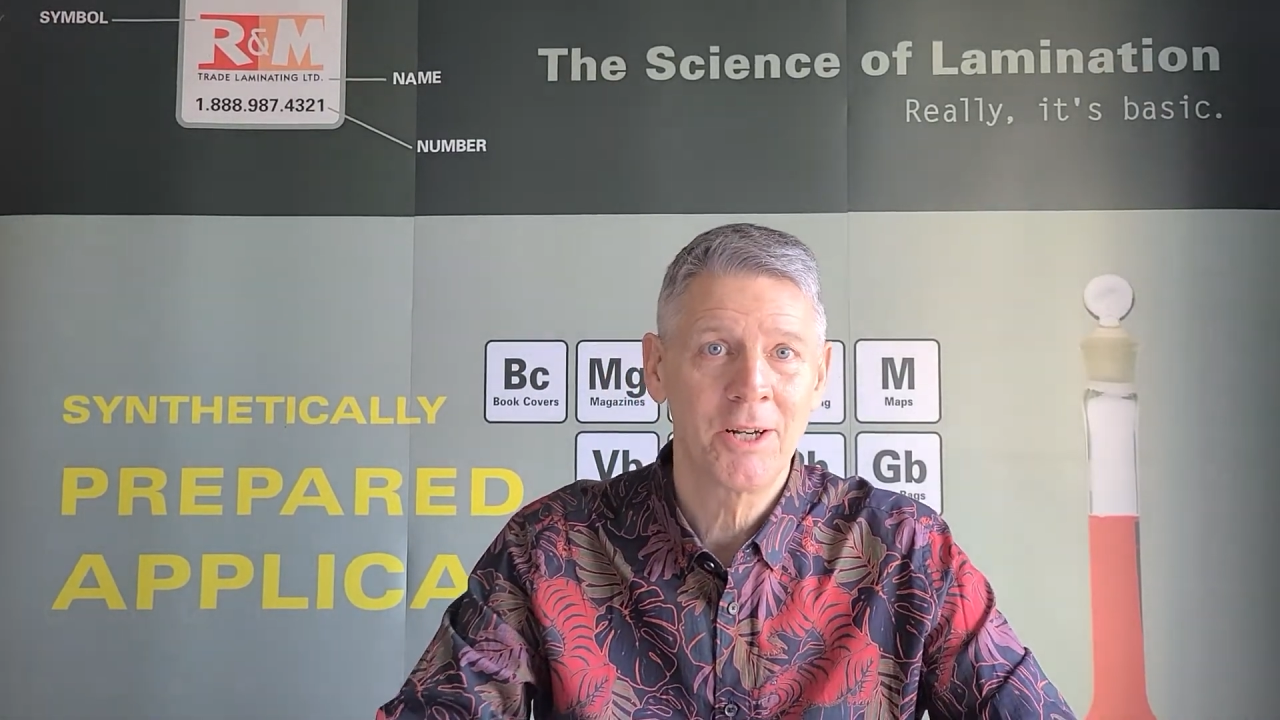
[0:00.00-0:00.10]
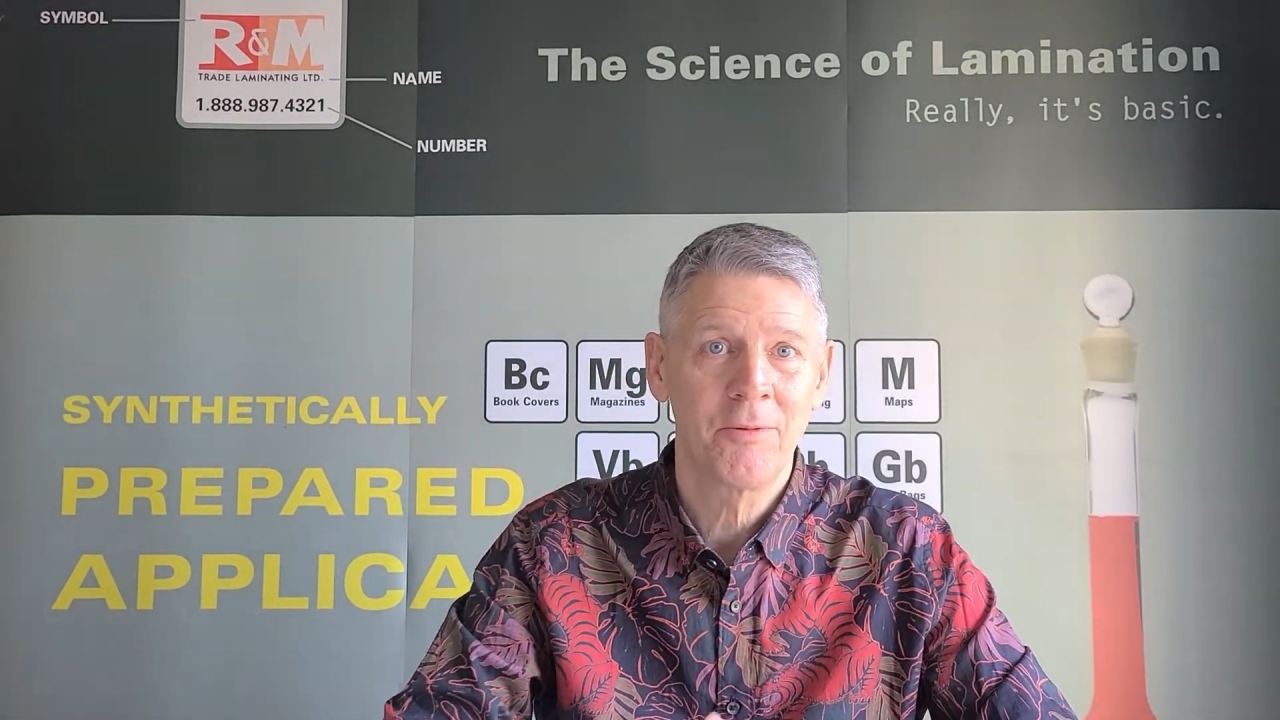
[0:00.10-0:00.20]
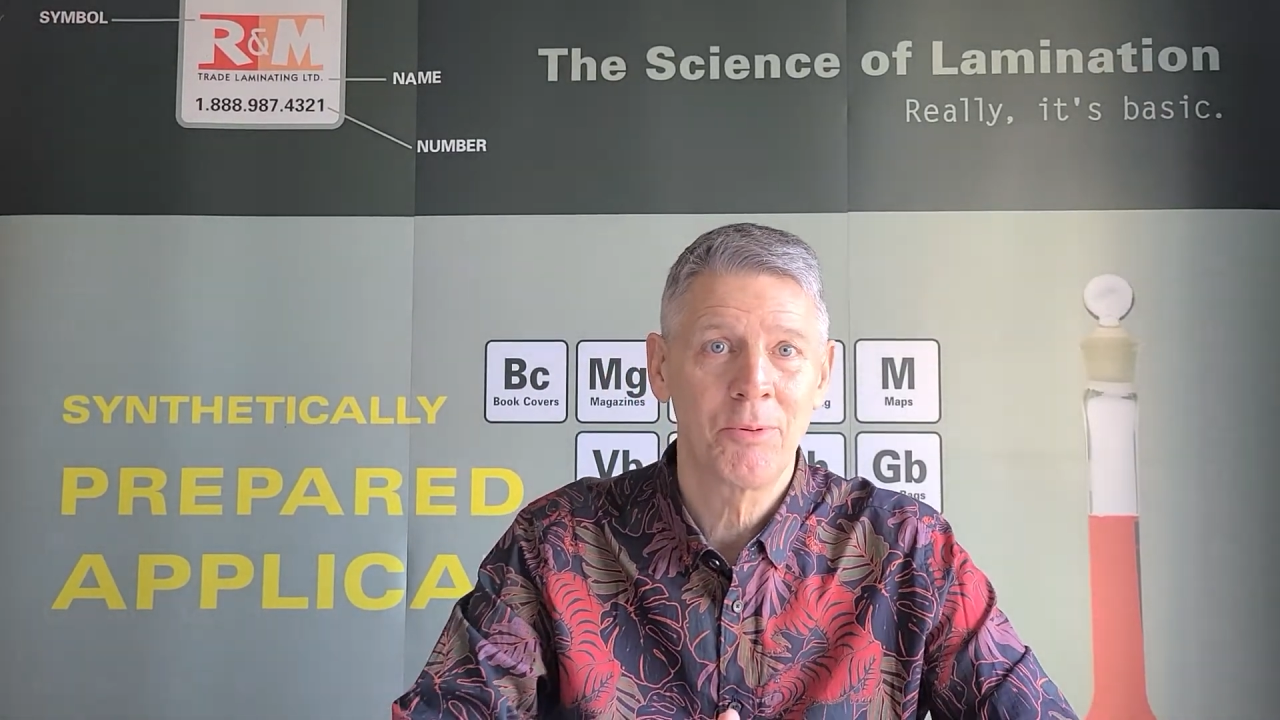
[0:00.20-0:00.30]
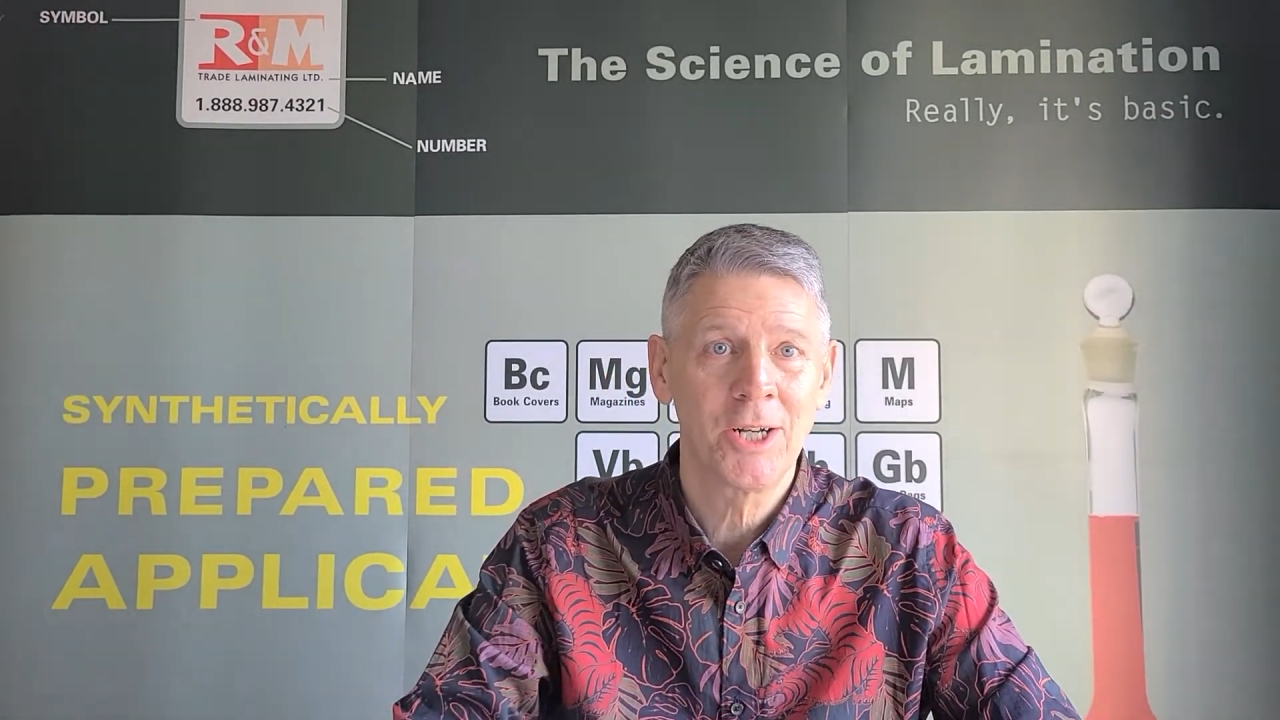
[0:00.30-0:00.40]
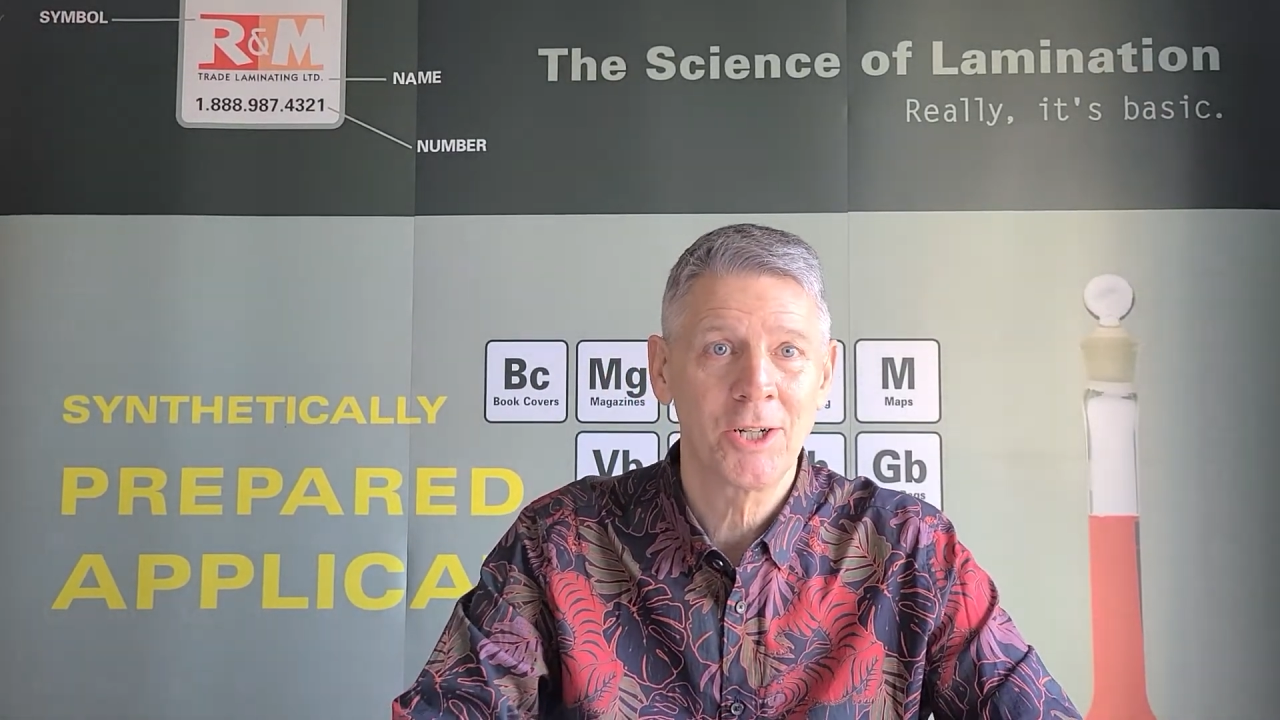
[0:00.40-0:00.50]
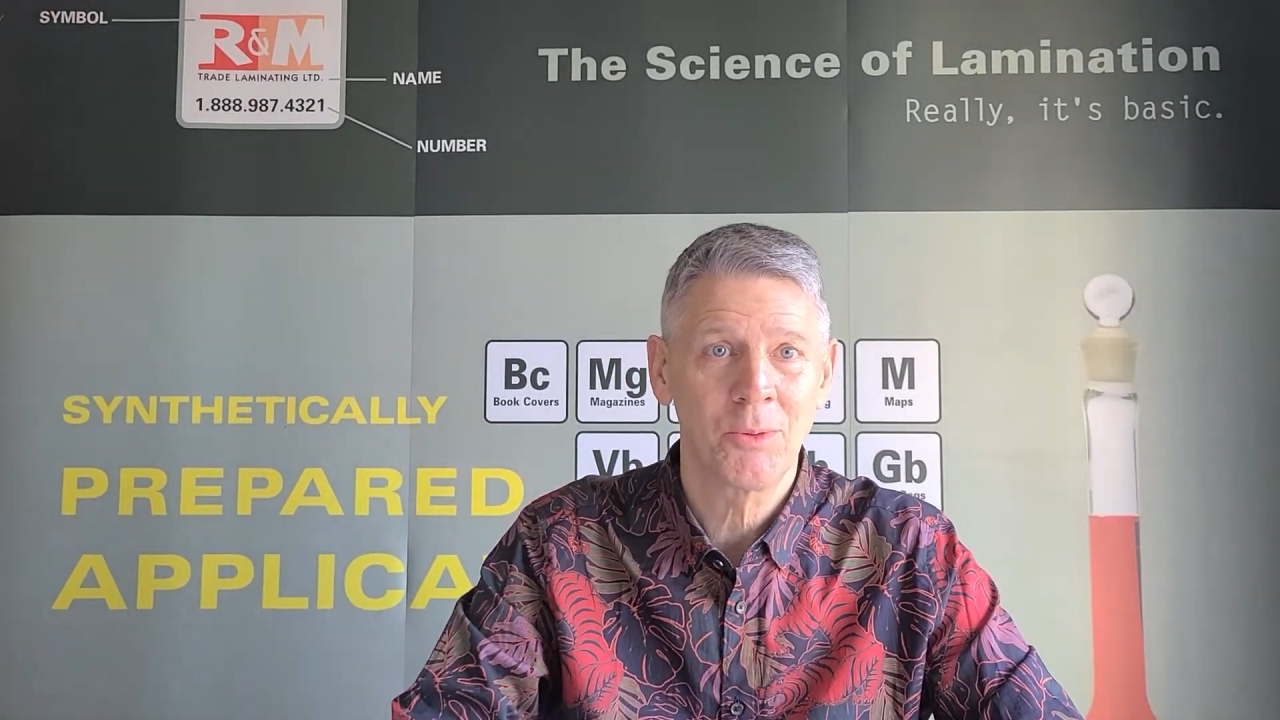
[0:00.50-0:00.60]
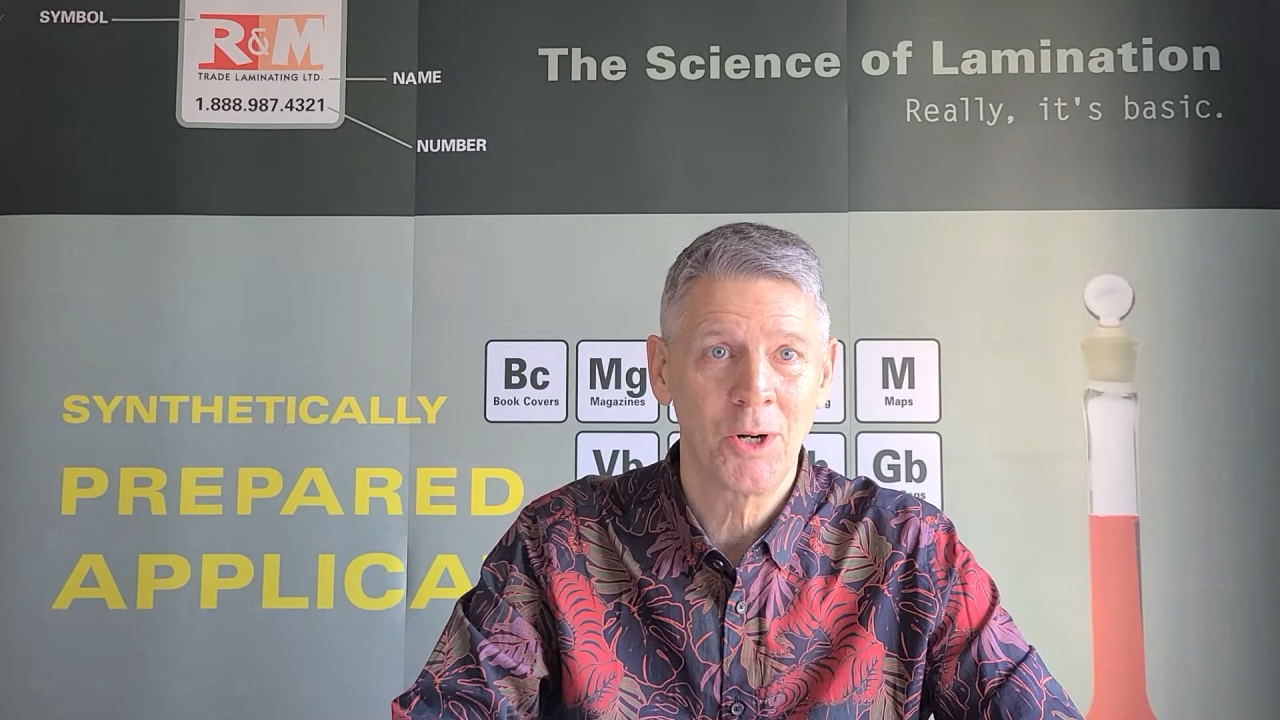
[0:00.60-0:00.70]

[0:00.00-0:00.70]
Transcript: of pressure we